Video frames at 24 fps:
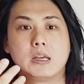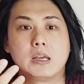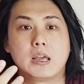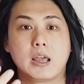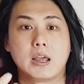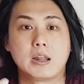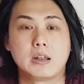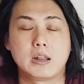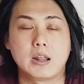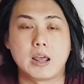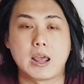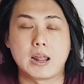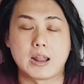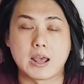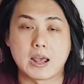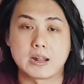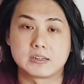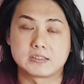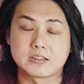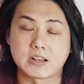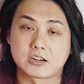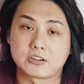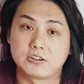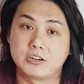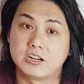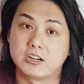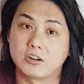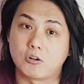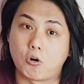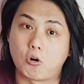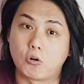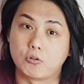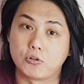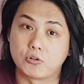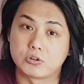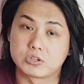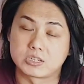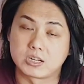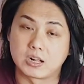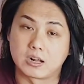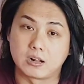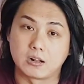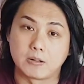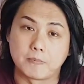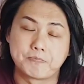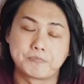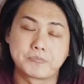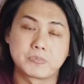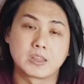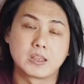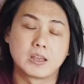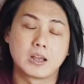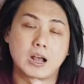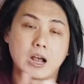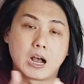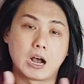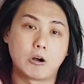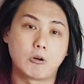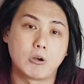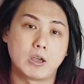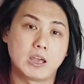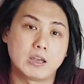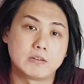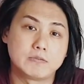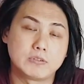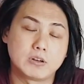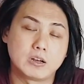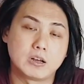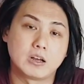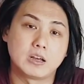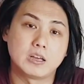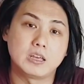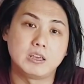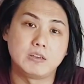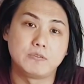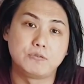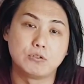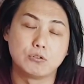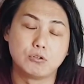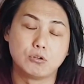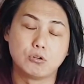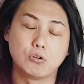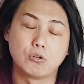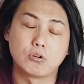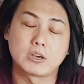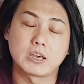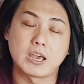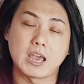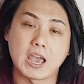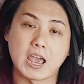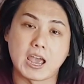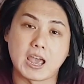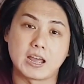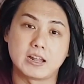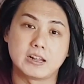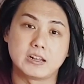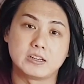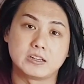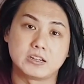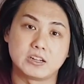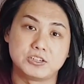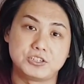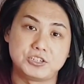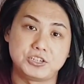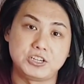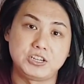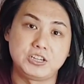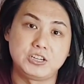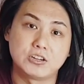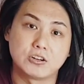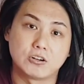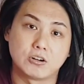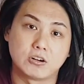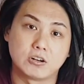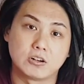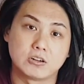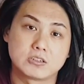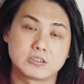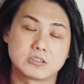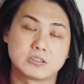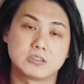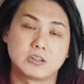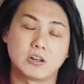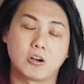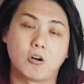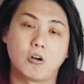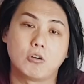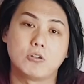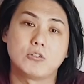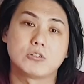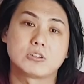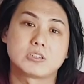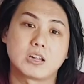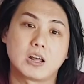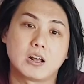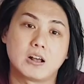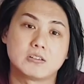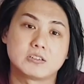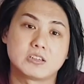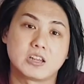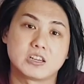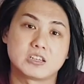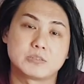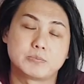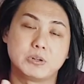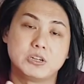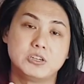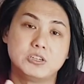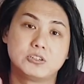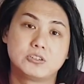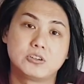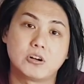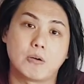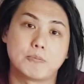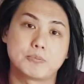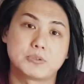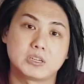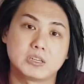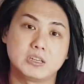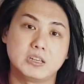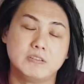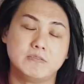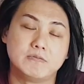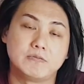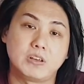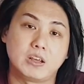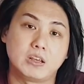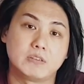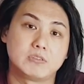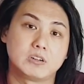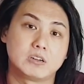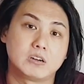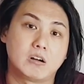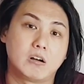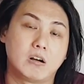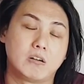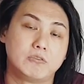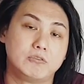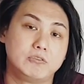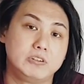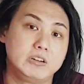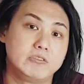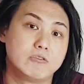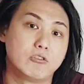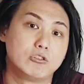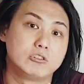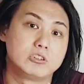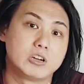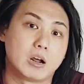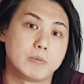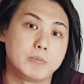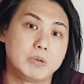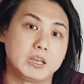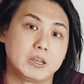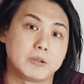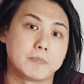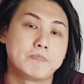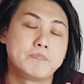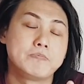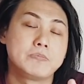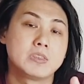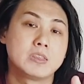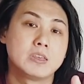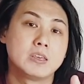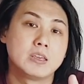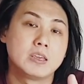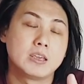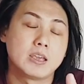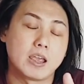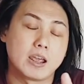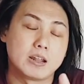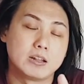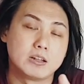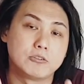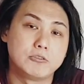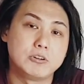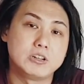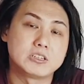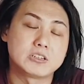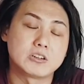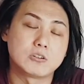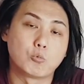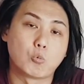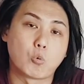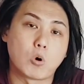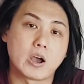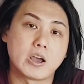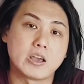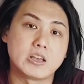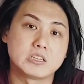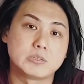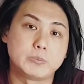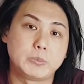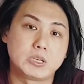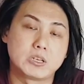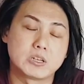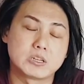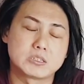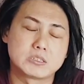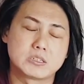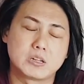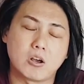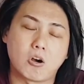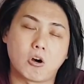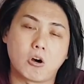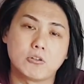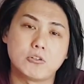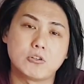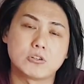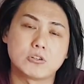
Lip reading: and that is actually an audio style. However, if you look at the G-Nos, the audio styles has been dropped in favor of revo drumming. And the reason why is because the audio